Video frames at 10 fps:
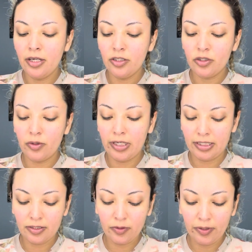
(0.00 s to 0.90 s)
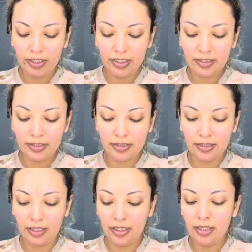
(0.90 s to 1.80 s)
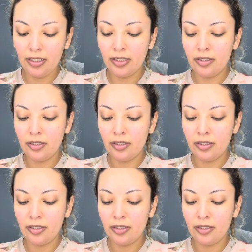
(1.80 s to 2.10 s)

So let's go ahead and see.